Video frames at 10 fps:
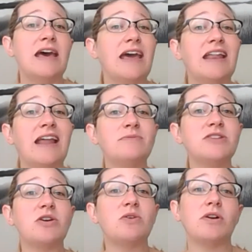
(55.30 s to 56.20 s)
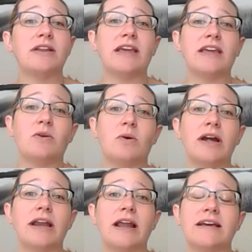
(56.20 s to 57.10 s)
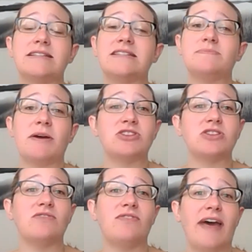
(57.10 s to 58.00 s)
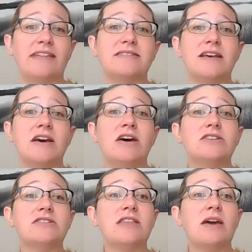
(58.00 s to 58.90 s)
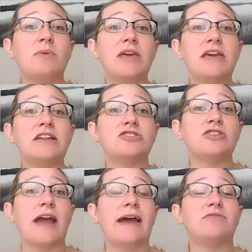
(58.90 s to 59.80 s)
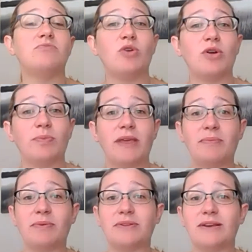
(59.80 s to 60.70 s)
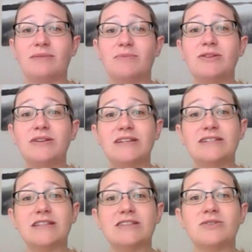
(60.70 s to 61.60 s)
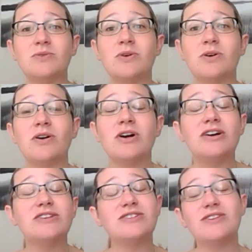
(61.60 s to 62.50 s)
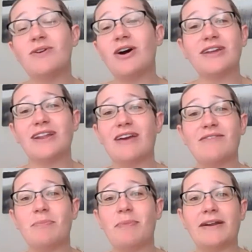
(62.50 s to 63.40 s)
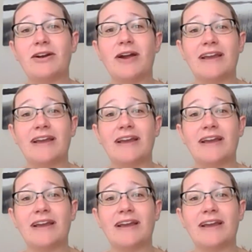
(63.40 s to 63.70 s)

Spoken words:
and help to coordinate and organize special events so that we can attract more people in the community to the school so you all can have a better